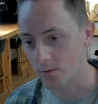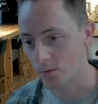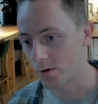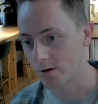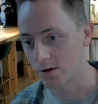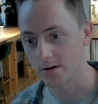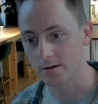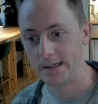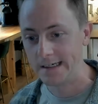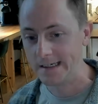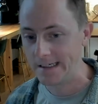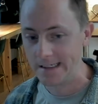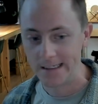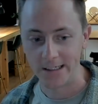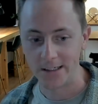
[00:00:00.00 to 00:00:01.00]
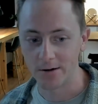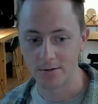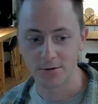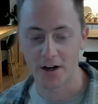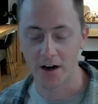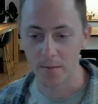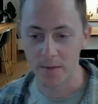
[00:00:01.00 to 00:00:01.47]
or you know,
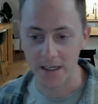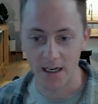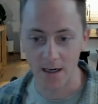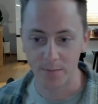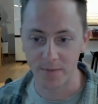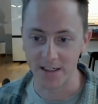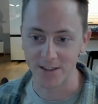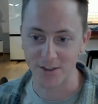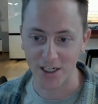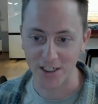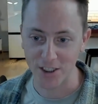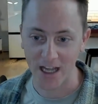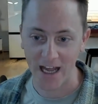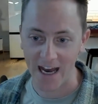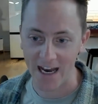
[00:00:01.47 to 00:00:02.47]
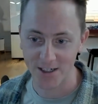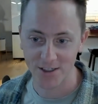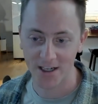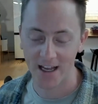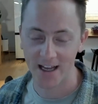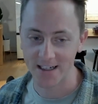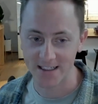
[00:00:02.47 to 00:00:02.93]
try to meet up and exchange cash
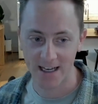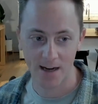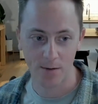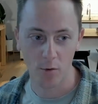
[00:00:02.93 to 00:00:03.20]
ahead of time